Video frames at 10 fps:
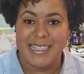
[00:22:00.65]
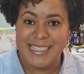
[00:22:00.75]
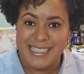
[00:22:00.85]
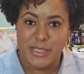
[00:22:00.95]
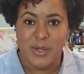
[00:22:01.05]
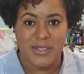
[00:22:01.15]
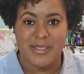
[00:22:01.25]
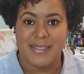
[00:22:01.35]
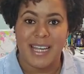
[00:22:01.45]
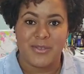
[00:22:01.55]
And He dwells
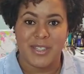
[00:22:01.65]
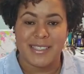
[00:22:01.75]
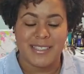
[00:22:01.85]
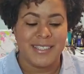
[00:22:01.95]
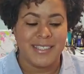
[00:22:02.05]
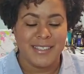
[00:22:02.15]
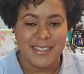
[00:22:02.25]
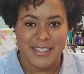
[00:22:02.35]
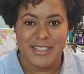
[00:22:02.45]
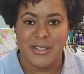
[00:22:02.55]
inside of us.
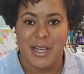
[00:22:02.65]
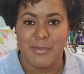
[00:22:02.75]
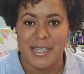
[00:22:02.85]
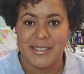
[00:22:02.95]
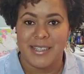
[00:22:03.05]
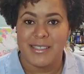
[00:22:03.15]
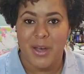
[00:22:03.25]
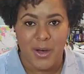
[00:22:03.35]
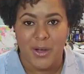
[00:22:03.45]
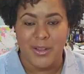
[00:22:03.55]
And so that makes us
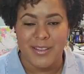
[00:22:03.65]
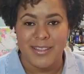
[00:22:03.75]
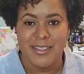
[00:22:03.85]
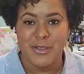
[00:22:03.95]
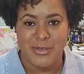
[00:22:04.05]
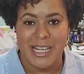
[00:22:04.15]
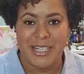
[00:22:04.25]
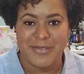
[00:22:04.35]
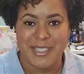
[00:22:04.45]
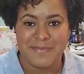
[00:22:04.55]
all
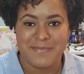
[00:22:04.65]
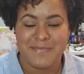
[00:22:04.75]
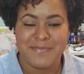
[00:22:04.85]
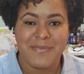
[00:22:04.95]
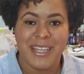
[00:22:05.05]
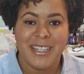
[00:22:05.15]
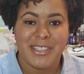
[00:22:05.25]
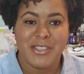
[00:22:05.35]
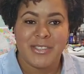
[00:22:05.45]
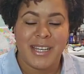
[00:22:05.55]
creatives.
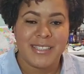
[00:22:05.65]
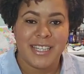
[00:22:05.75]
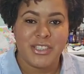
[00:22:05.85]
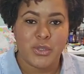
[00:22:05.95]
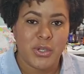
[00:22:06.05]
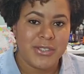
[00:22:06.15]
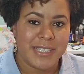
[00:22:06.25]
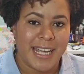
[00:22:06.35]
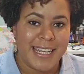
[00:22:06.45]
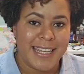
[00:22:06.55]
So you guys enjoy your
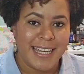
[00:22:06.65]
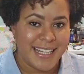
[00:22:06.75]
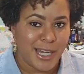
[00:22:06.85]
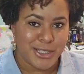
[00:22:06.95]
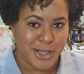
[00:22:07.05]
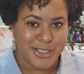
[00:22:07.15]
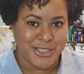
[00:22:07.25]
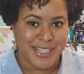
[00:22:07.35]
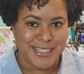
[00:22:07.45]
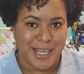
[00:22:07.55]
day, and I'll talk to
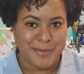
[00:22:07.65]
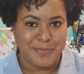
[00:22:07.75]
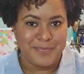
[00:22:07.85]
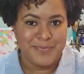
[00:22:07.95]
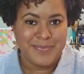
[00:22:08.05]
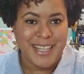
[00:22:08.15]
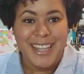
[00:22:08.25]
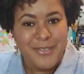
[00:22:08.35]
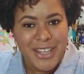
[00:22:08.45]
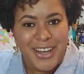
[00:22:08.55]
you next time.
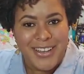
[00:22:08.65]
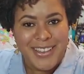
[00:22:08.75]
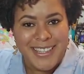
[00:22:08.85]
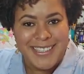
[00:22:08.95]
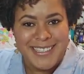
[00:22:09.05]
Love y'all.